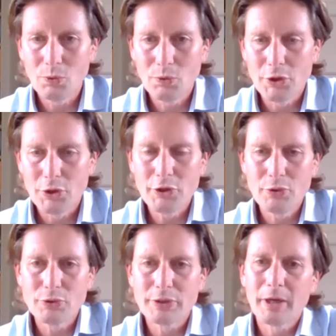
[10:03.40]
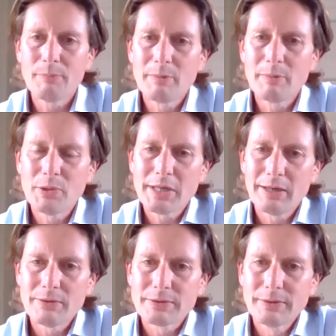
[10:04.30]
the news the company puts
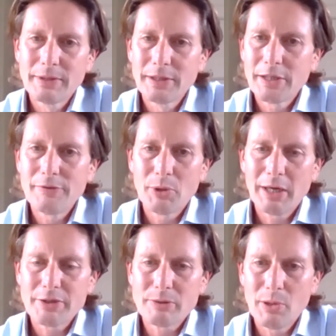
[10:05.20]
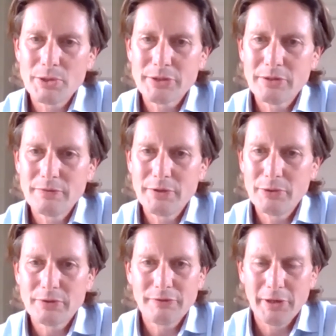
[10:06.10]
out. If you put out some positive
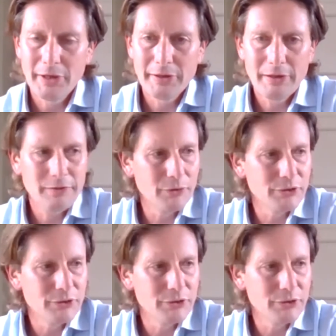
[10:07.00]
news, fine. If you're